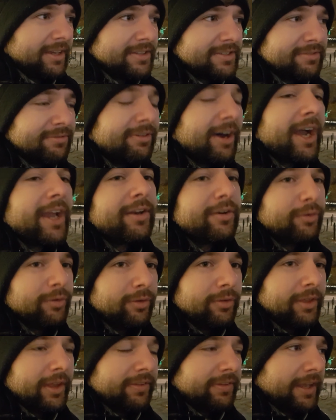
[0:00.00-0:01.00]
it's
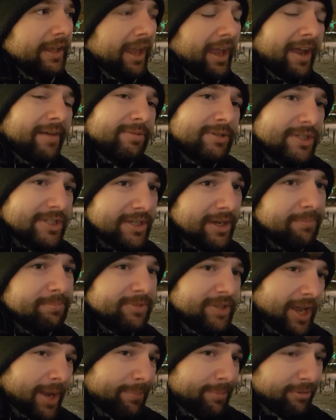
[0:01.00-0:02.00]
vital that they have some
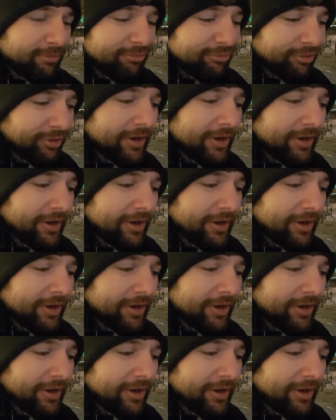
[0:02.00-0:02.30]
type of